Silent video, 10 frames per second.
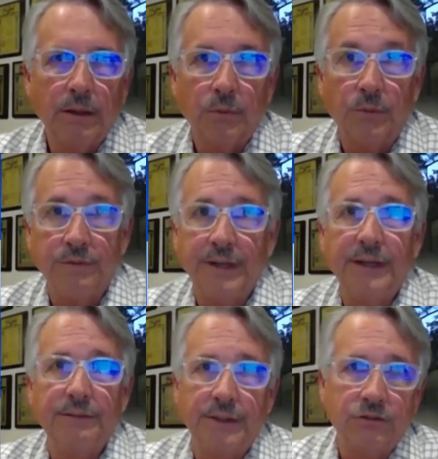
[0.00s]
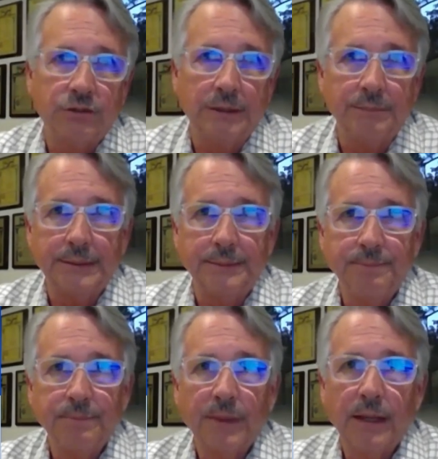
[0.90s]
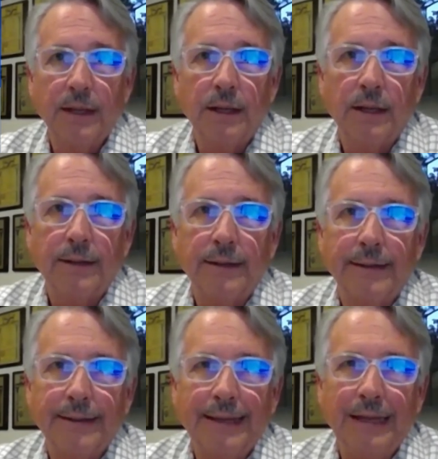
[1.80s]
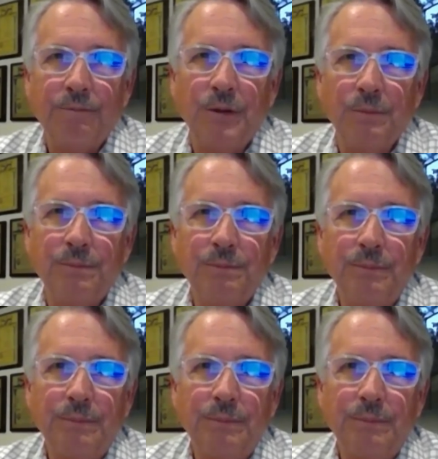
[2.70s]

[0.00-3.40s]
were very, very similar. If you